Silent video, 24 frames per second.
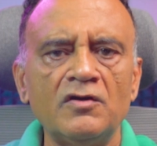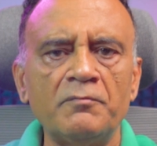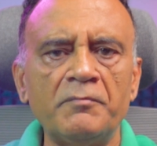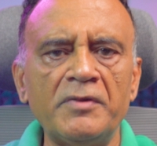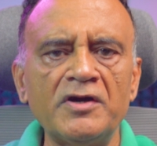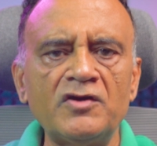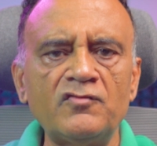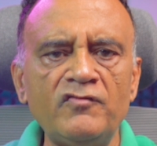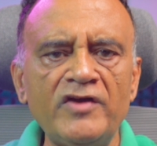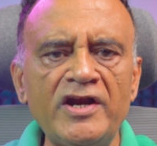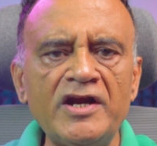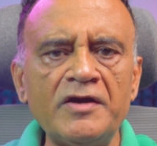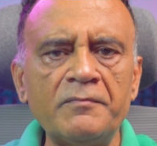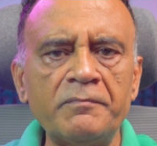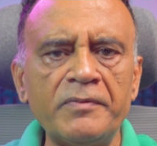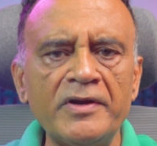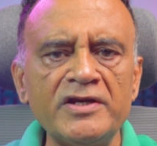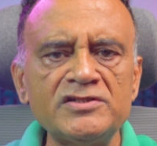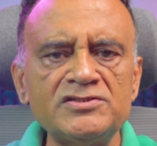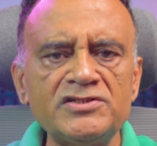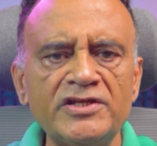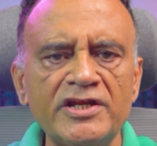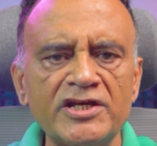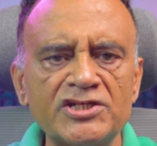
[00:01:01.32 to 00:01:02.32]
but weight
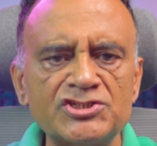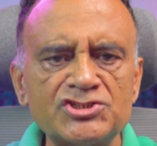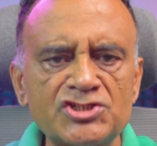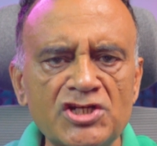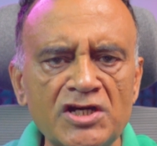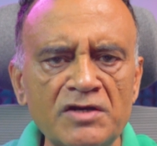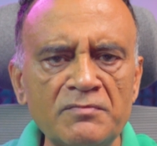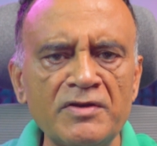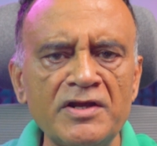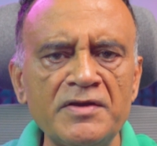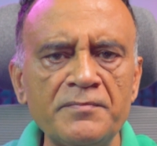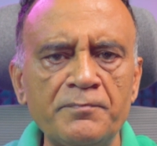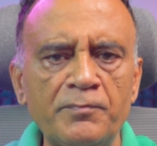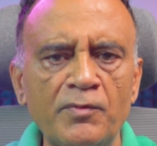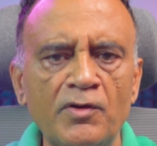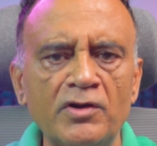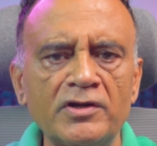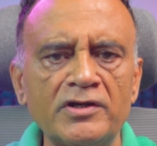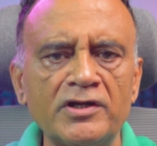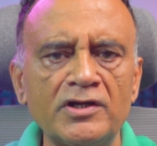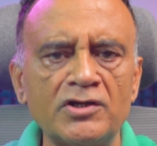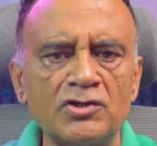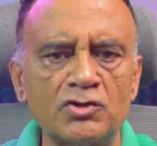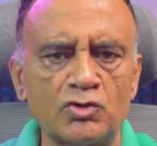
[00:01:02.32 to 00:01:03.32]
plays an extremely
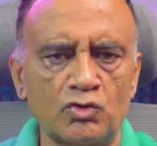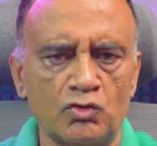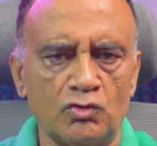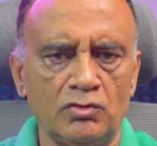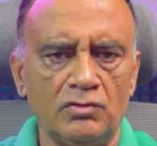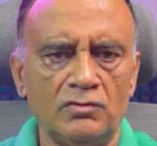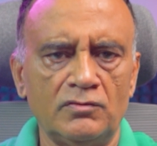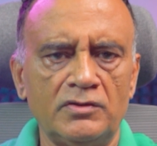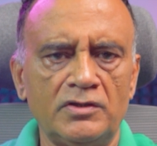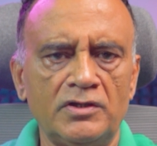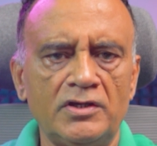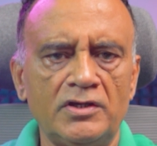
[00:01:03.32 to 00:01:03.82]
important role.